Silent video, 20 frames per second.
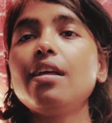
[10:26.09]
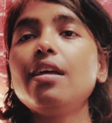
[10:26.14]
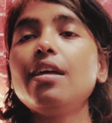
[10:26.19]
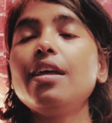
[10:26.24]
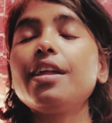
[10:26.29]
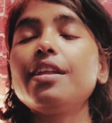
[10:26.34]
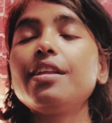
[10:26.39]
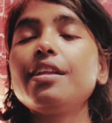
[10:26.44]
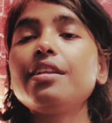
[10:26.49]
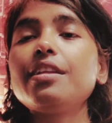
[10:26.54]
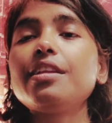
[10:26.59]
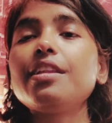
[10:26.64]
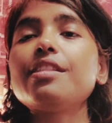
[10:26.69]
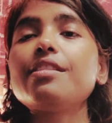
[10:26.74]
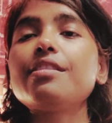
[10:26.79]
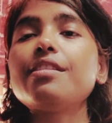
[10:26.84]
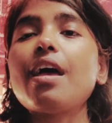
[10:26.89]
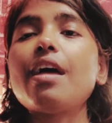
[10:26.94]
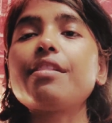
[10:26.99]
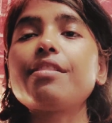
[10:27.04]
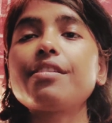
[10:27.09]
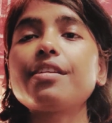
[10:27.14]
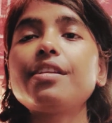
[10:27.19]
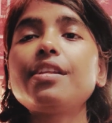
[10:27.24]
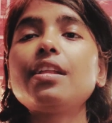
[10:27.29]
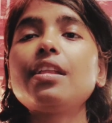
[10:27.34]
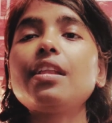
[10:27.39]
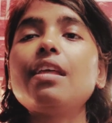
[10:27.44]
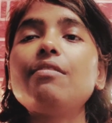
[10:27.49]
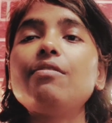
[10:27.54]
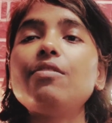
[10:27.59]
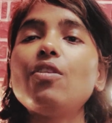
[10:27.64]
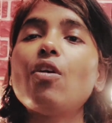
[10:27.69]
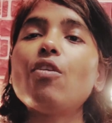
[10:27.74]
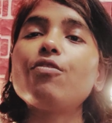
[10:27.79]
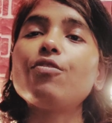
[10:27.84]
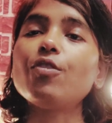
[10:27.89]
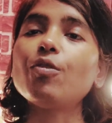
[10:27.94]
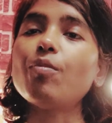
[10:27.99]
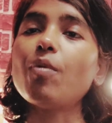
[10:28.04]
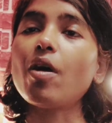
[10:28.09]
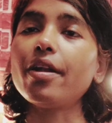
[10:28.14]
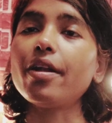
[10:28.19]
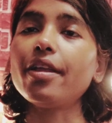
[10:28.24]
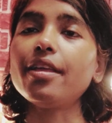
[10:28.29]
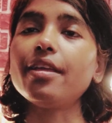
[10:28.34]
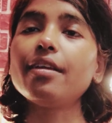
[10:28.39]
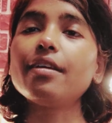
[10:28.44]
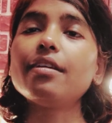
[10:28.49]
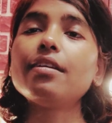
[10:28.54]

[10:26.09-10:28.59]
it increases the acidic level of your body,